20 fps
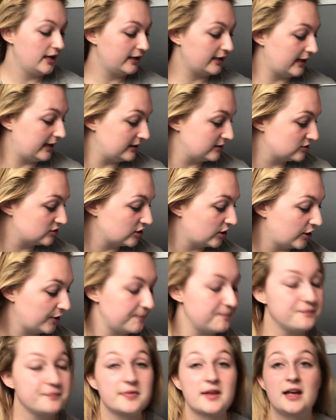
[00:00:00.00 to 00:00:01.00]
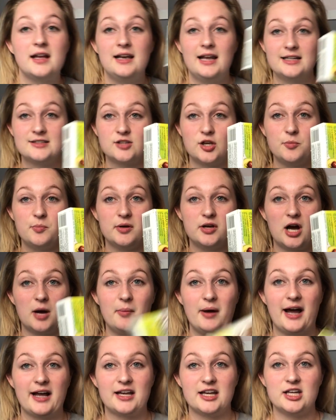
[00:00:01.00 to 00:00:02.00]
Okay, so let's open our
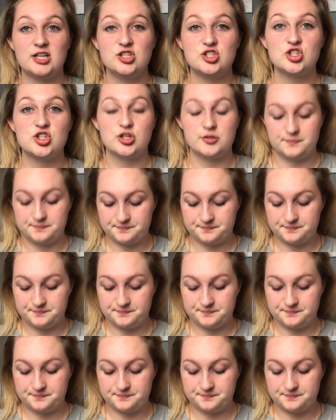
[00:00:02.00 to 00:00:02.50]
package.